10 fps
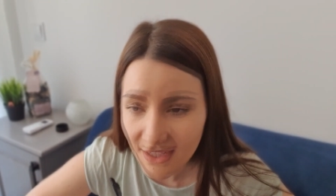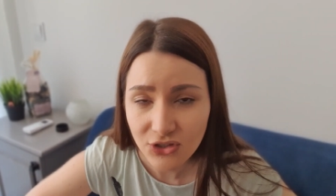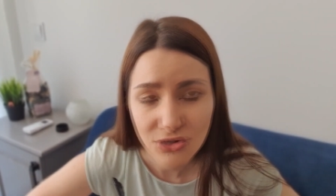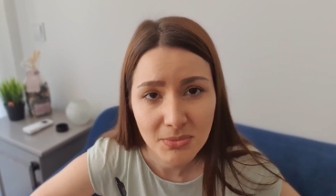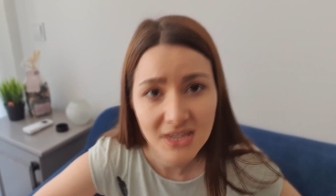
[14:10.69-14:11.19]

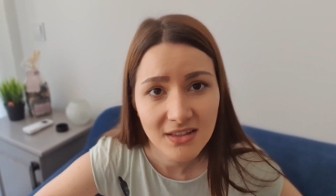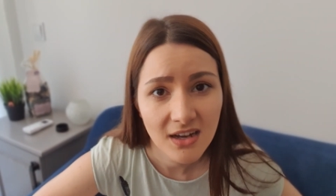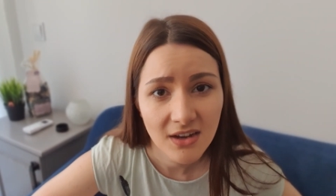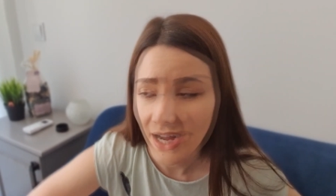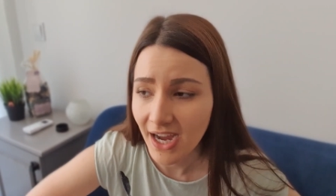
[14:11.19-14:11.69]
Show me the
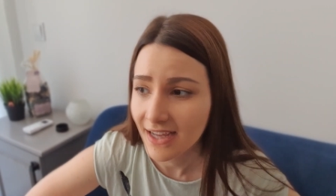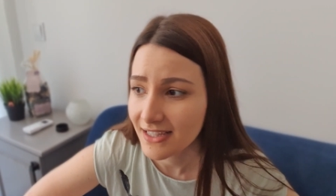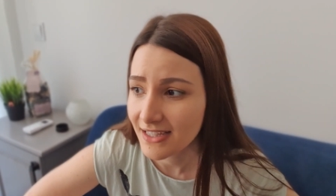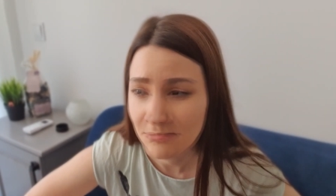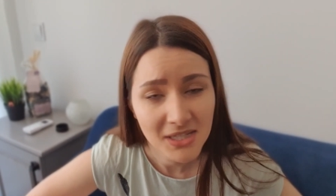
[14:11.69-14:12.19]
love. I
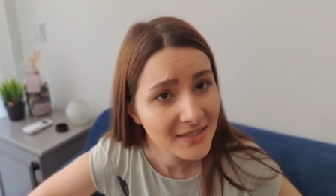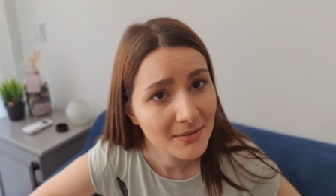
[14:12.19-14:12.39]
need me some